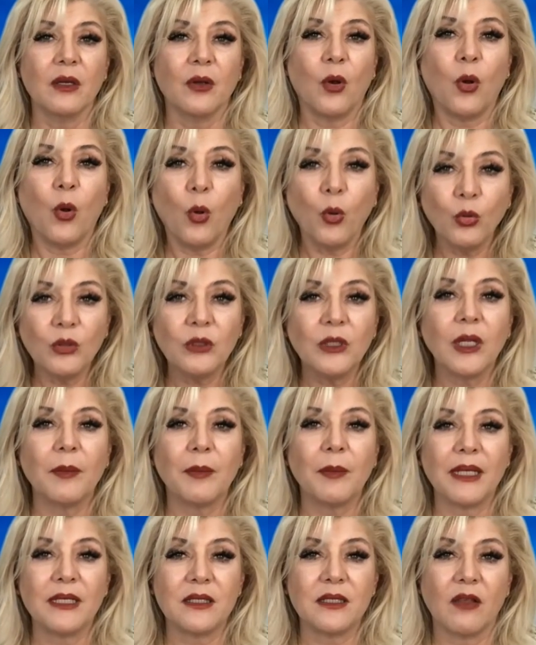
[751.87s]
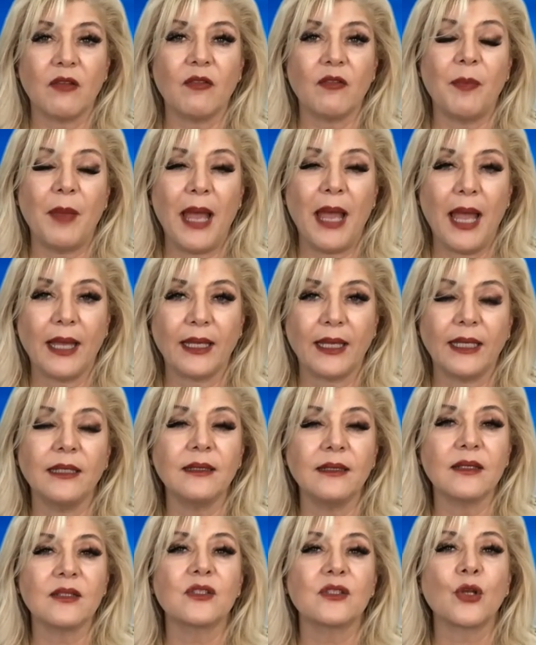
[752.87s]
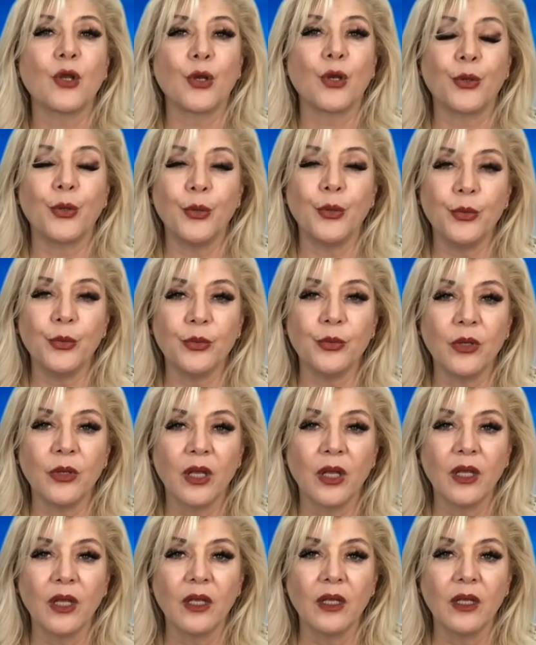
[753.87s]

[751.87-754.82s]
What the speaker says: holding myself back in this cocoon.